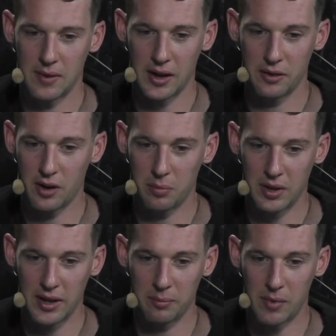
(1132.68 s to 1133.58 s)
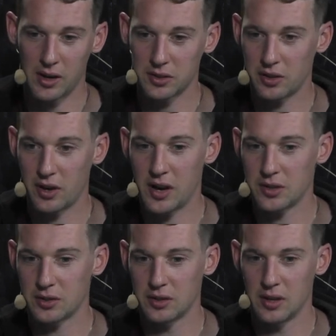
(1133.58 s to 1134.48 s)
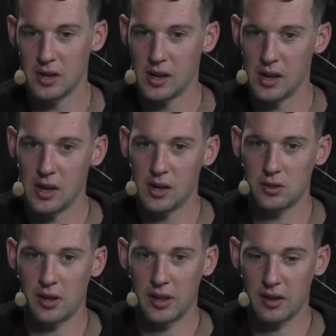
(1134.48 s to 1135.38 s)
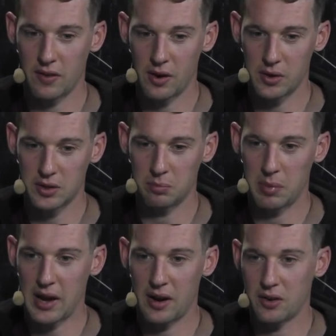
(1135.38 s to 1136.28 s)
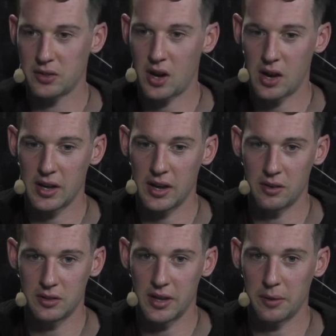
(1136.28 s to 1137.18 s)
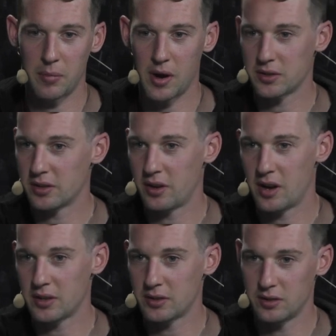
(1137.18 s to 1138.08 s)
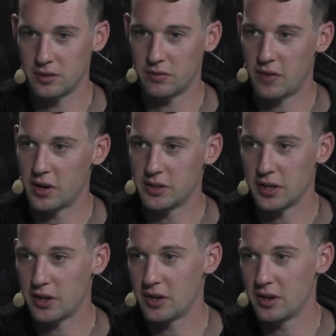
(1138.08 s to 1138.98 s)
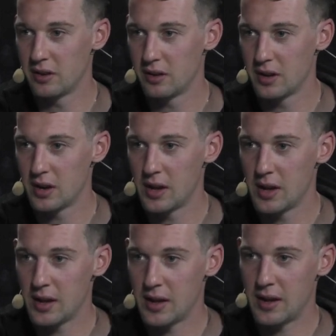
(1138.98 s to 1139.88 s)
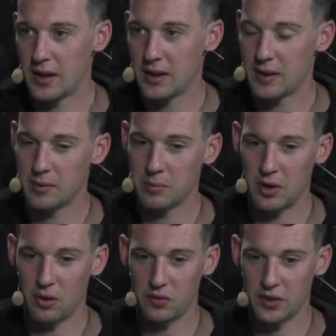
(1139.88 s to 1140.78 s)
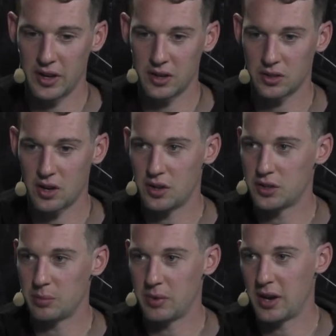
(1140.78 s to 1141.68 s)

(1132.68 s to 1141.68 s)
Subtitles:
I grew up playing box lacrosse, so I think if I wasn't panning out as hockey, I'd take box lacrosse as far as I could, and hopefully get a scholarship